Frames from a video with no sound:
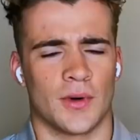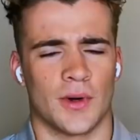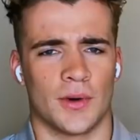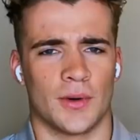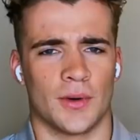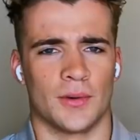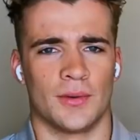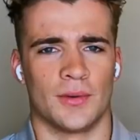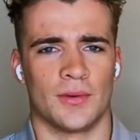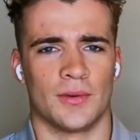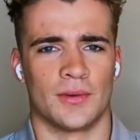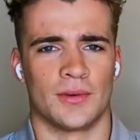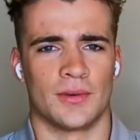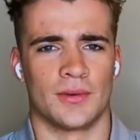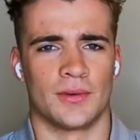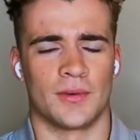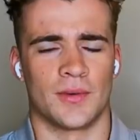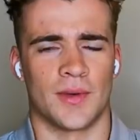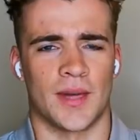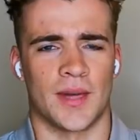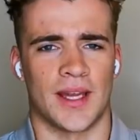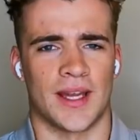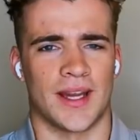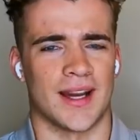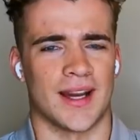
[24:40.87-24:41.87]
Whoa,
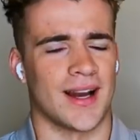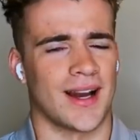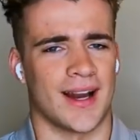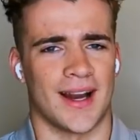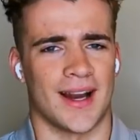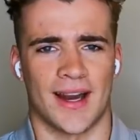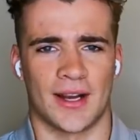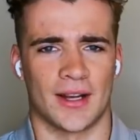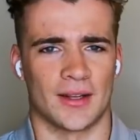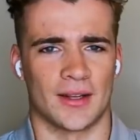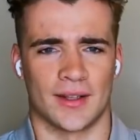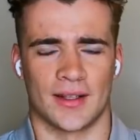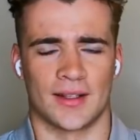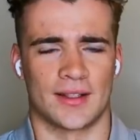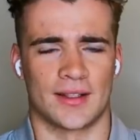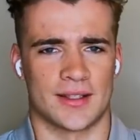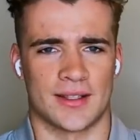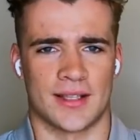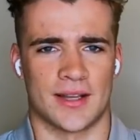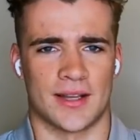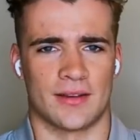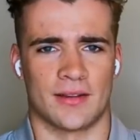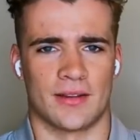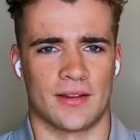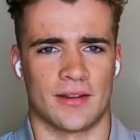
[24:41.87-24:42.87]
wait, I don't like the
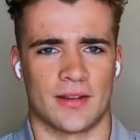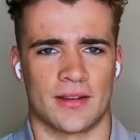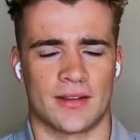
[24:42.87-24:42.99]
sound of